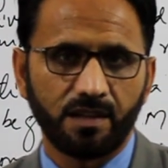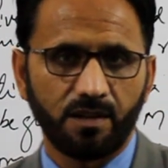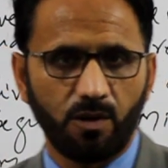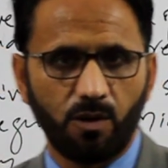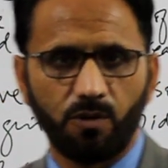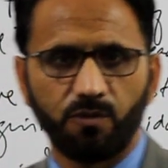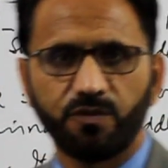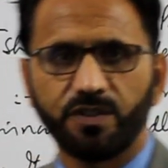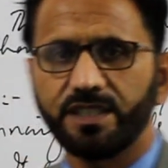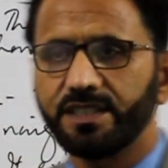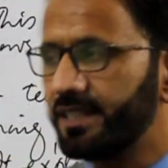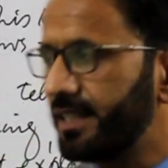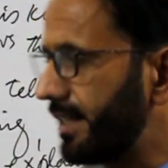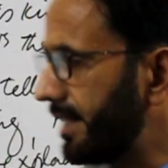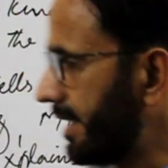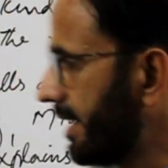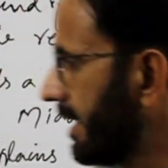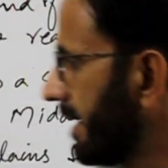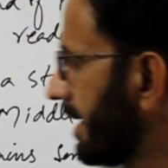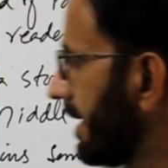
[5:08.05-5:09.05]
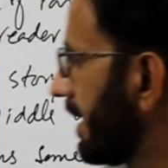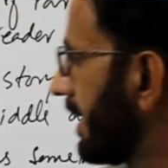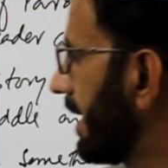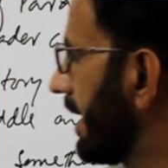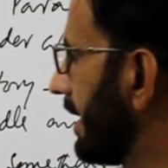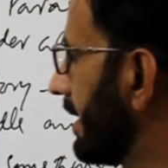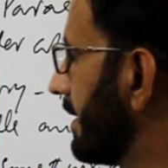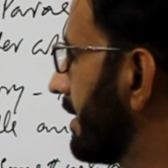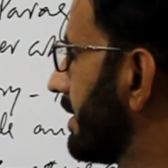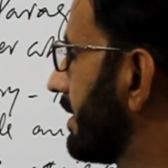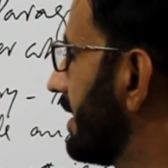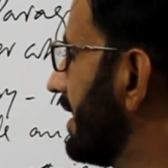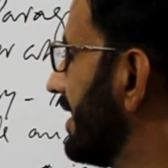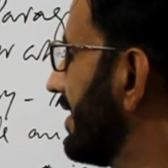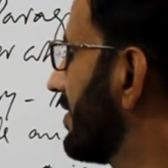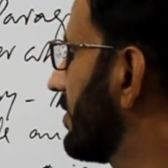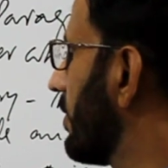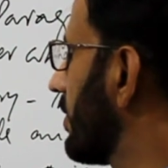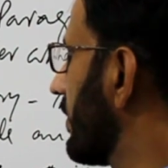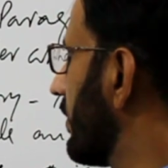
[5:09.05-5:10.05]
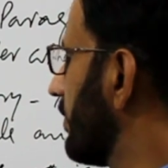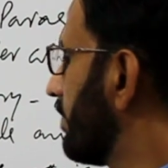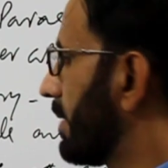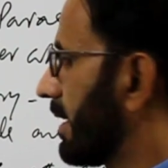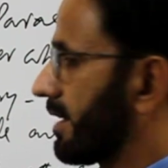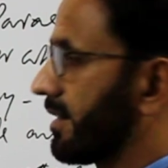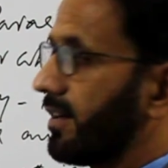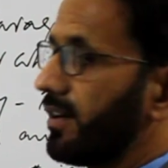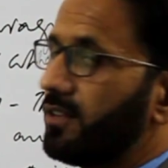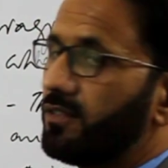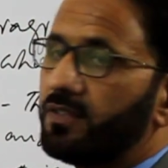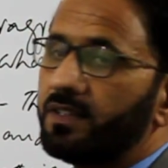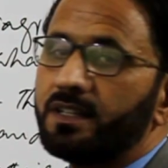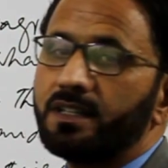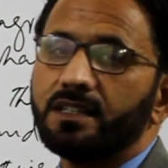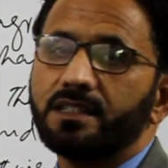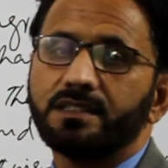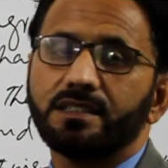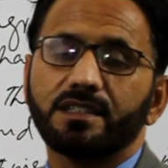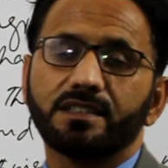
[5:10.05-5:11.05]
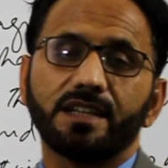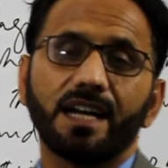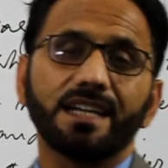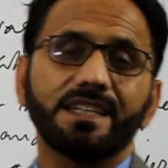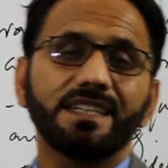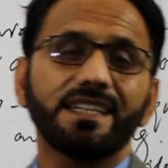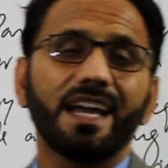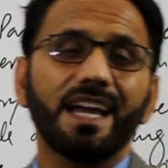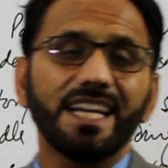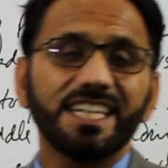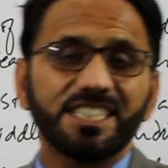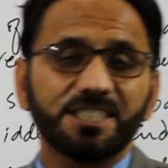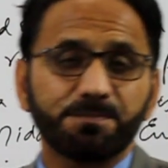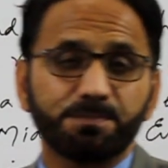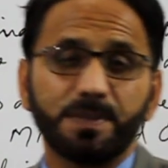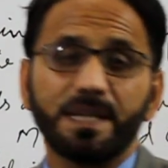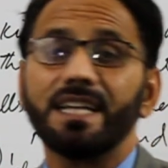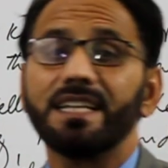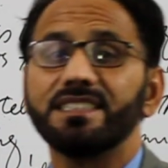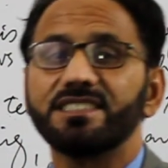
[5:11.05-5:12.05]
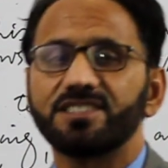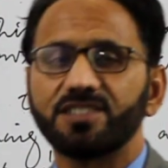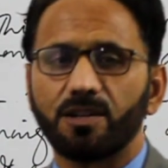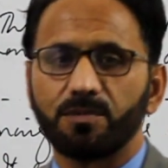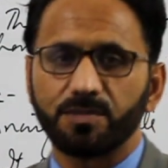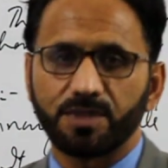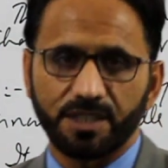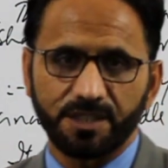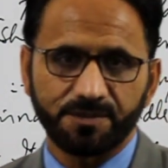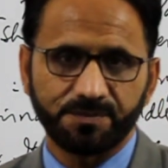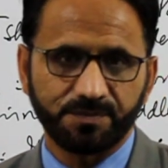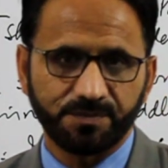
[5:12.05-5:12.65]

Obviously, in this sort of paragraph, the writer explains something.